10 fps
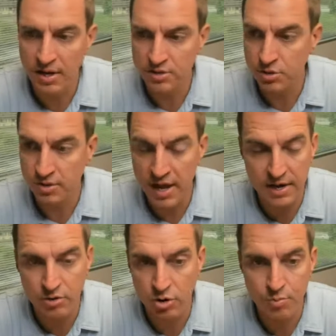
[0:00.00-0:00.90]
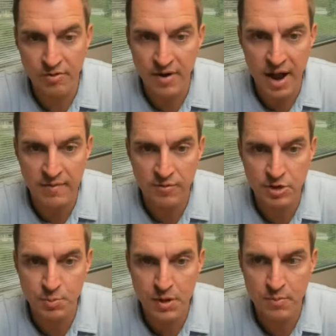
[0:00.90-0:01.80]
to that group of
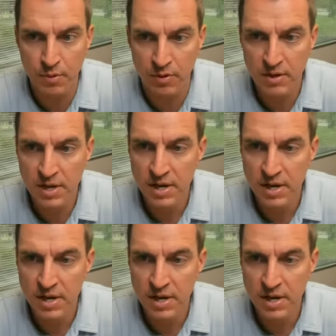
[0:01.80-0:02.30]
average people